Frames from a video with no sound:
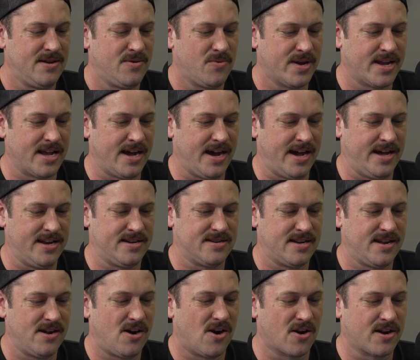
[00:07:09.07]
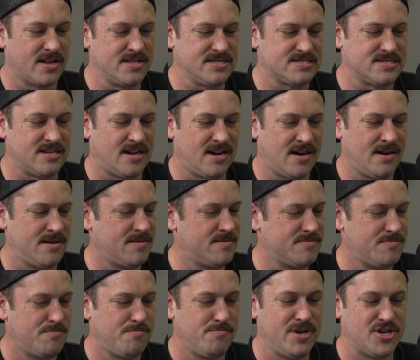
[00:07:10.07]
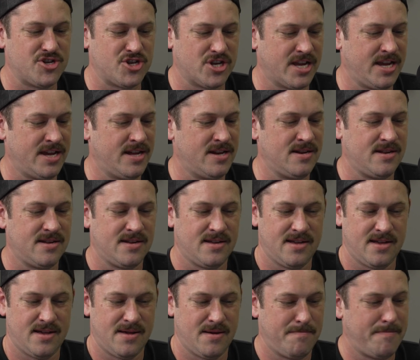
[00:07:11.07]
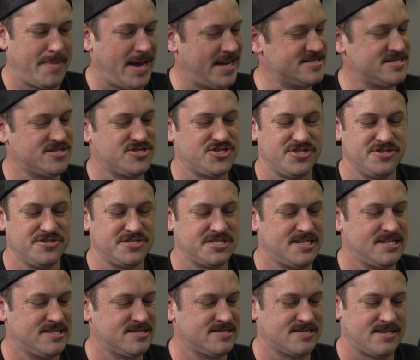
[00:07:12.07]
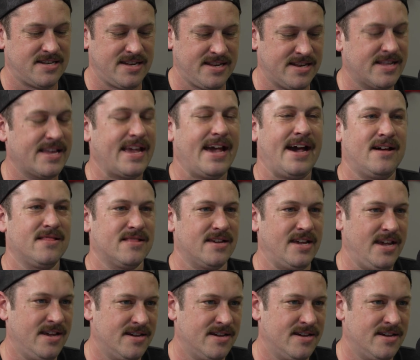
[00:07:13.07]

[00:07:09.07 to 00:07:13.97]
We got Arkansas, Michigan, Massachusetts, and Cali.